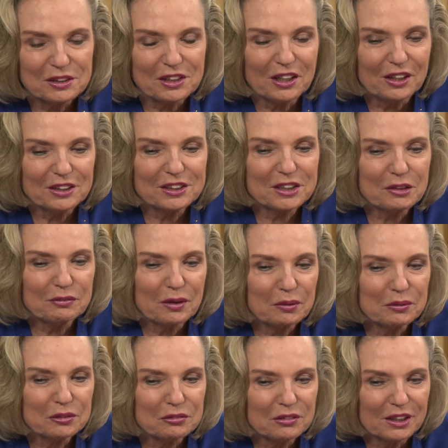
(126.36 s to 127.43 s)
was asked if
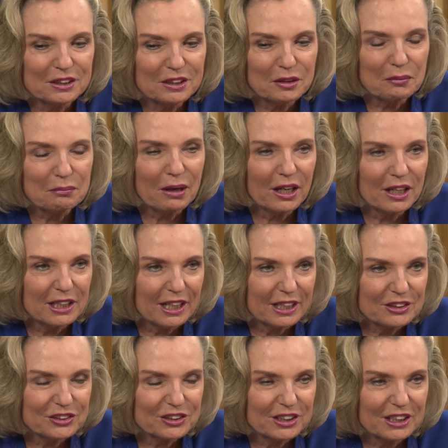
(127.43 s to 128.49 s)
I would run in the
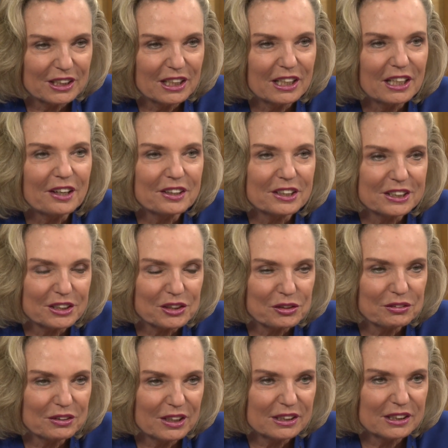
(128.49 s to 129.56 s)
by-election in another
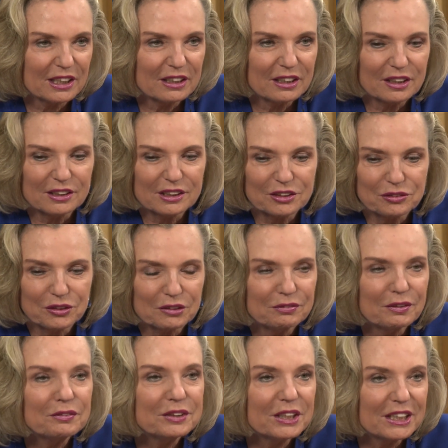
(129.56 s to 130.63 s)
district,
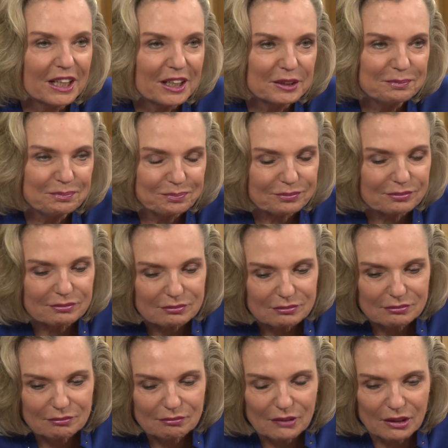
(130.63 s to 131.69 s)
District 59.
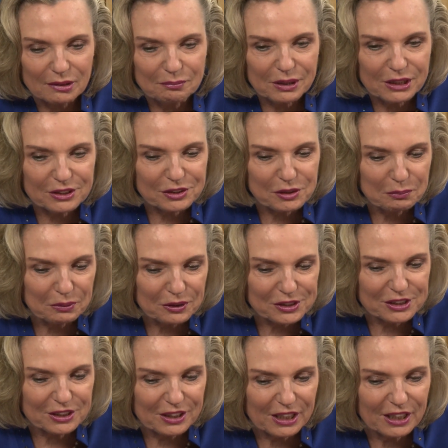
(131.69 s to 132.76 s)
Because the
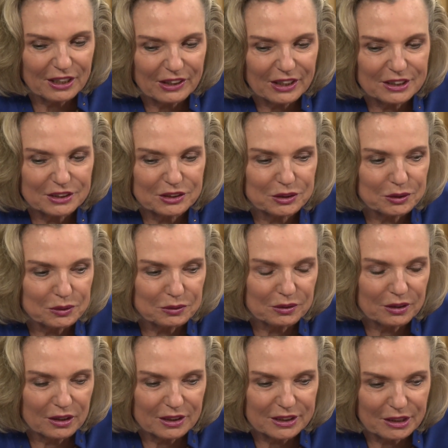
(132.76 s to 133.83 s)
person there had
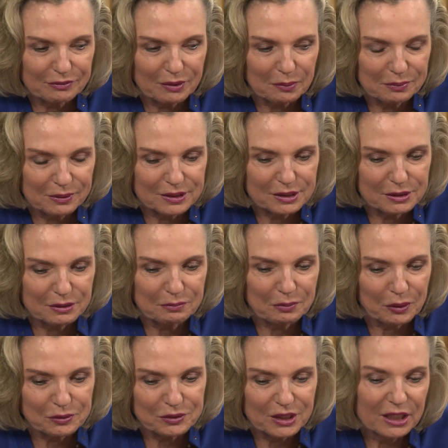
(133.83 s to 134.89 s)
to give up his
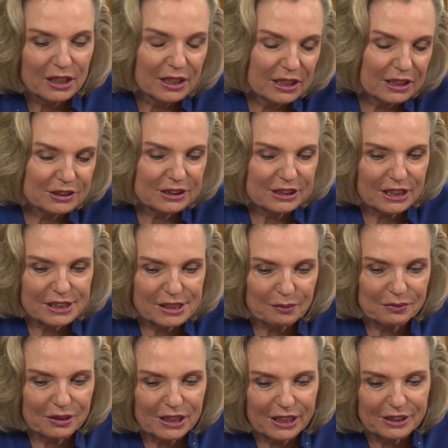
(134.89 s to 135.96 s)
post, he had to take
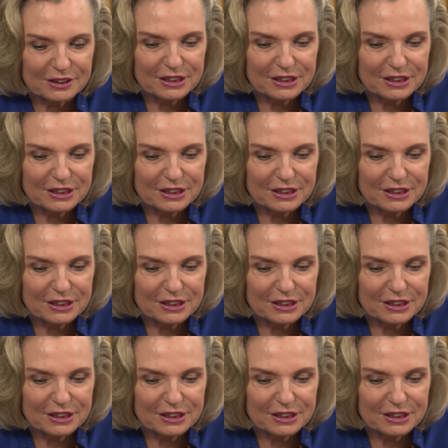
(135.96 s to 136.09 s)
something